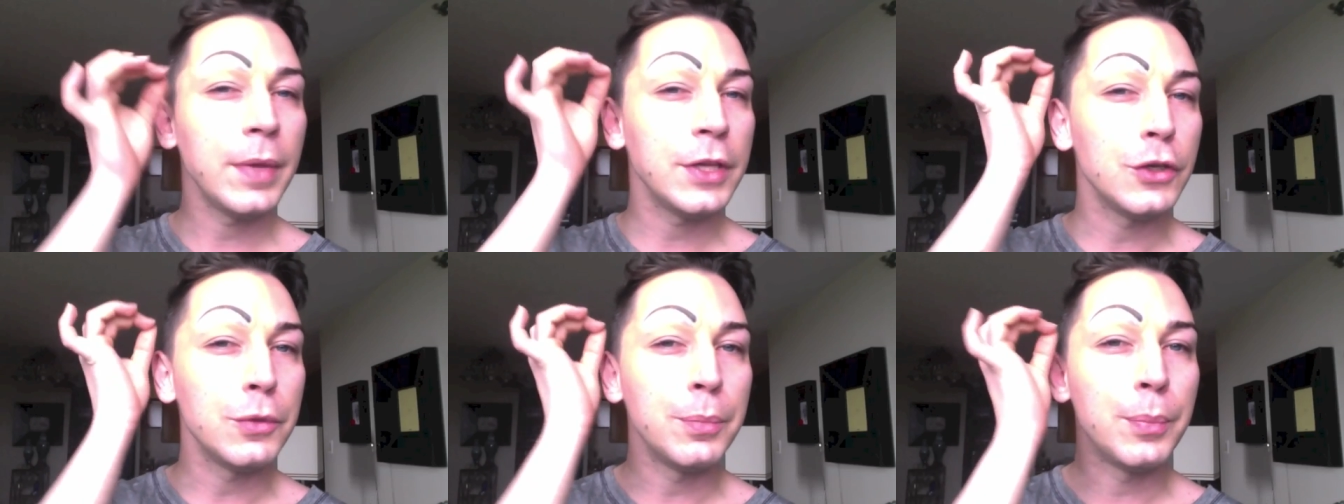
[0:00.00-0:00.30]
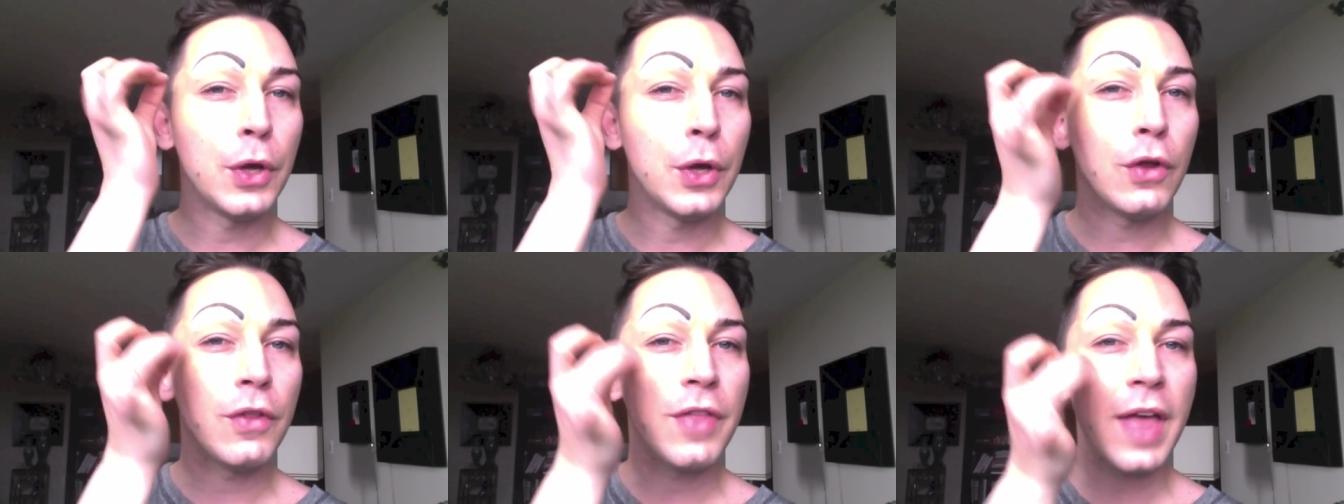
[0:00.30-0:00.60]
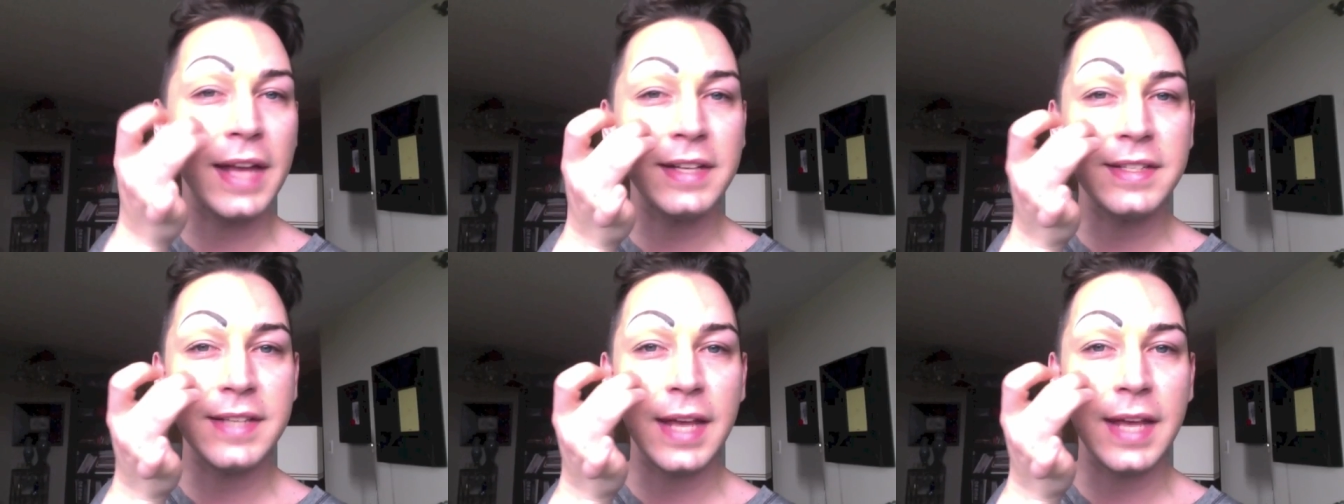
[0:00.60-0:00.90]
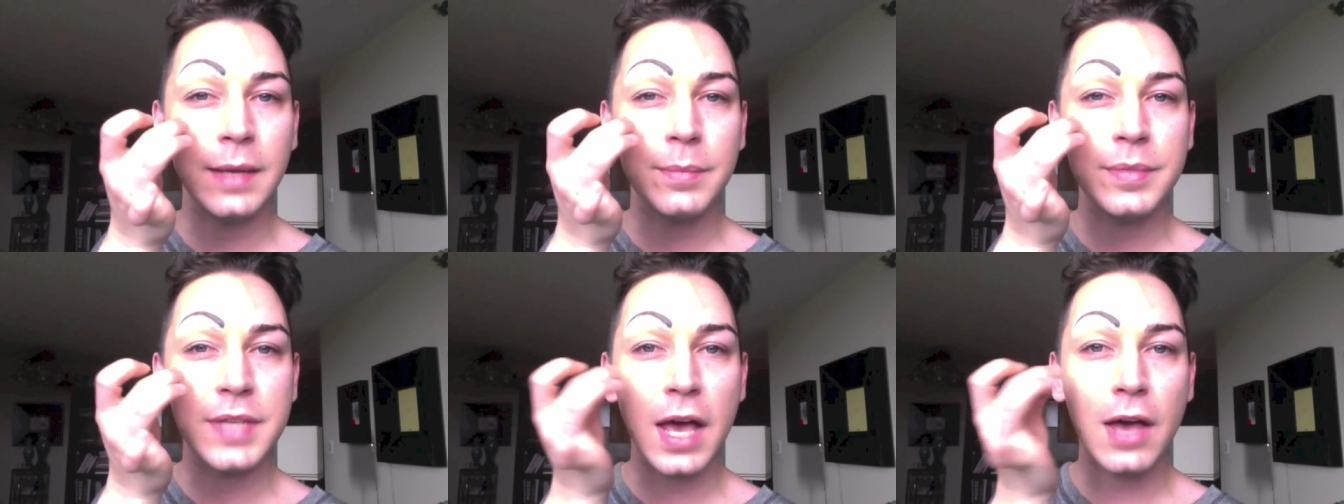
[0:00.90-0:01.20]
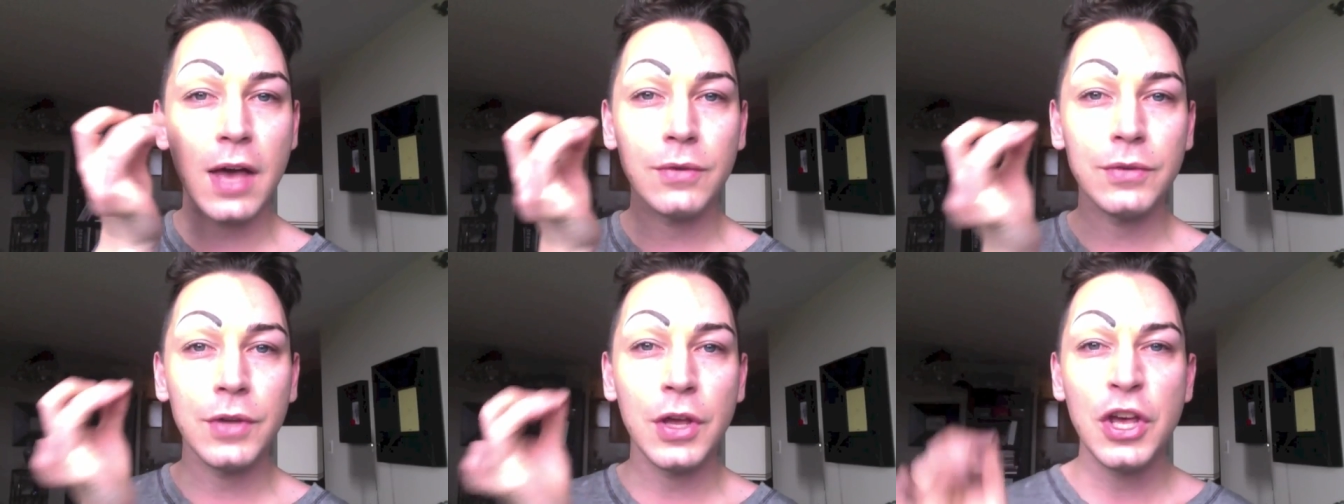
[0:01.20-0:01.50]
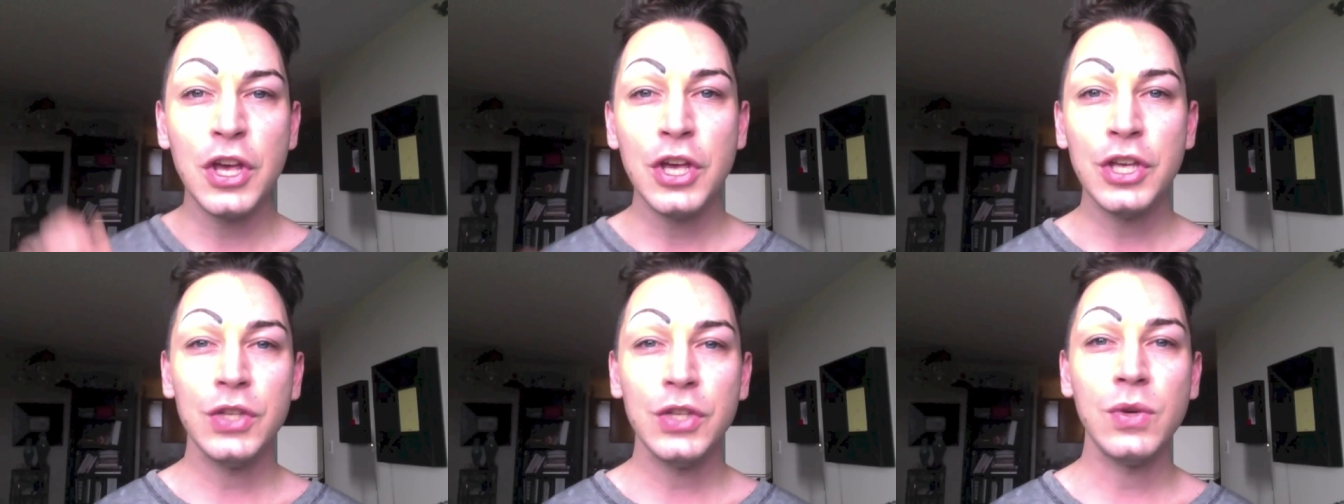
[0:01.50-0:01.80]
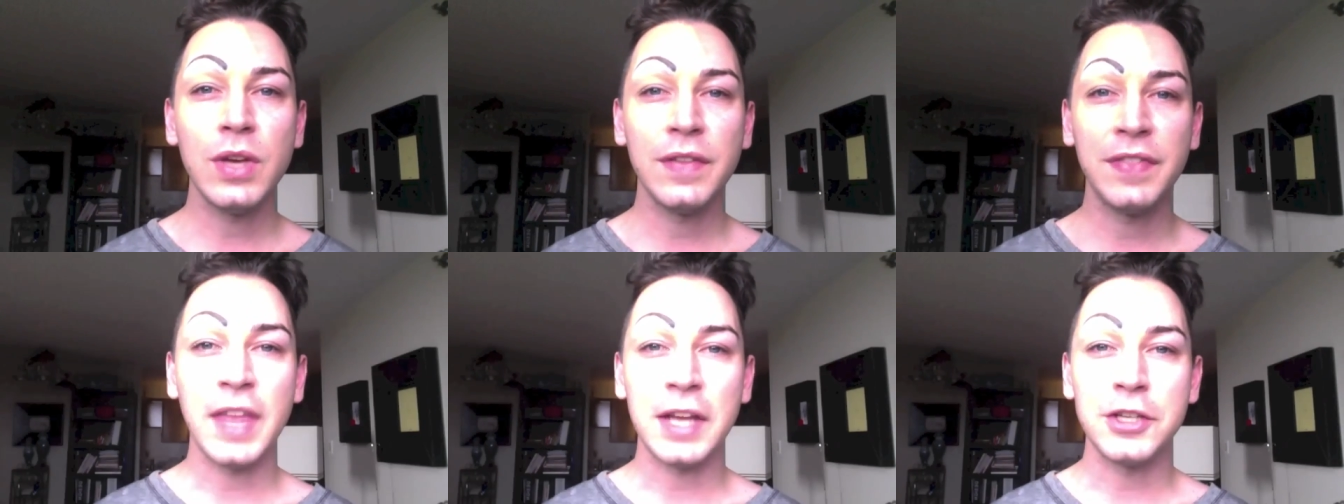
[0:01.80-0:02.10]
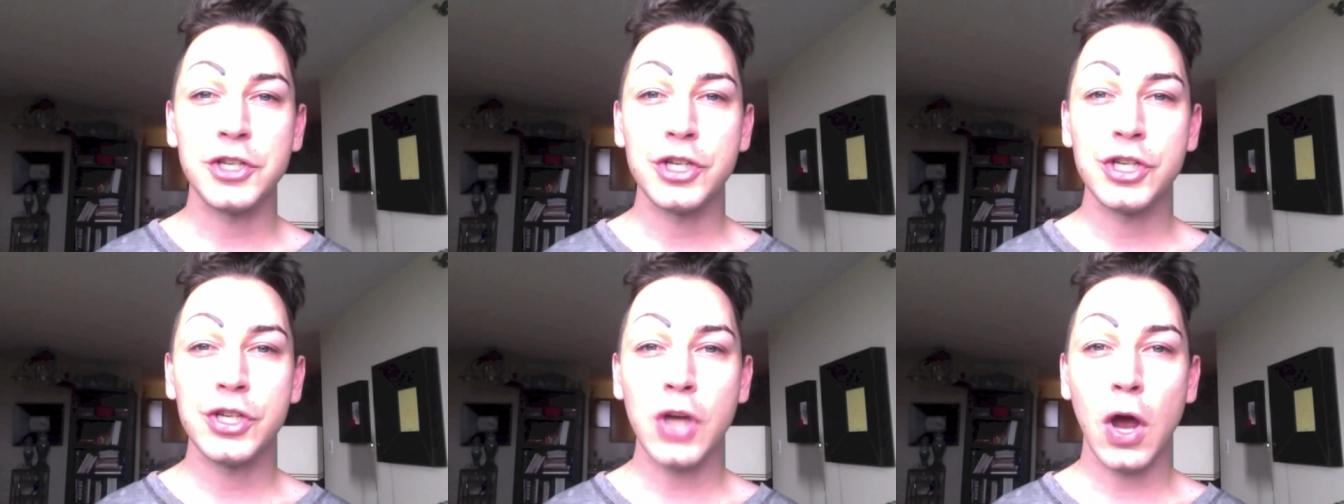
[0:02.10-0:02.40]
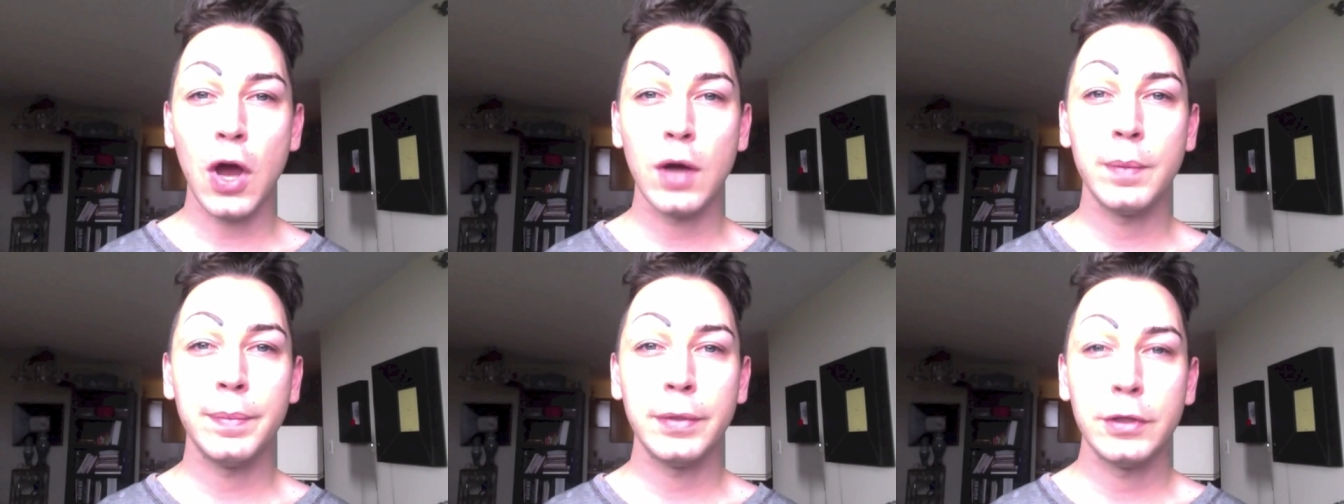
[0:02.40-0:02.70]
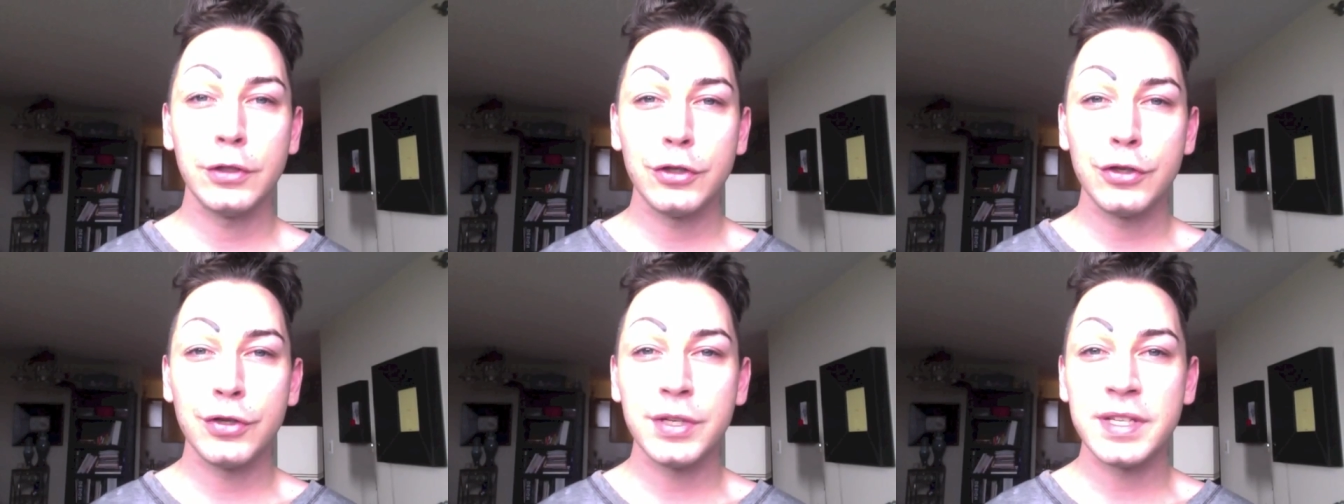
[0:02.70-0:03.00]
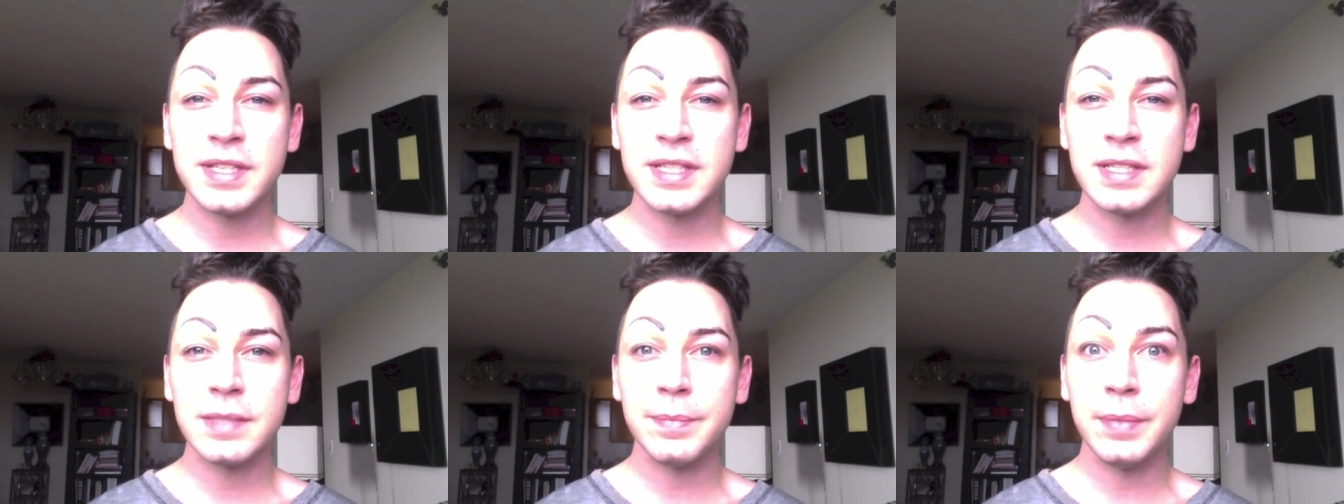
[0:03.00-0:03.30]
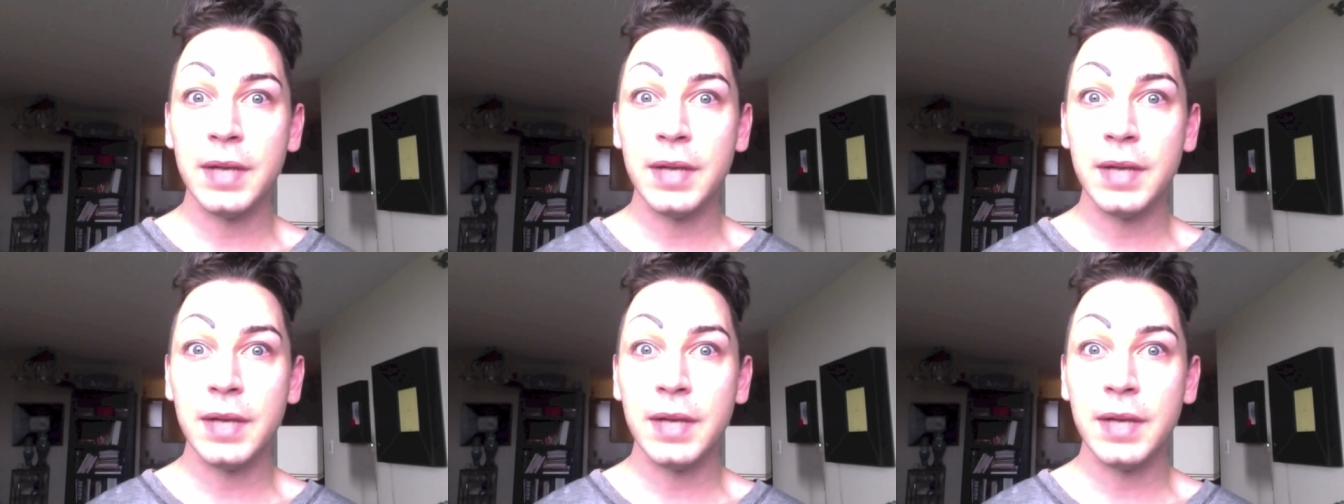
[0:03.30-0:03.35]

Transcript: and you pull that tape down, you get that sharp, crisp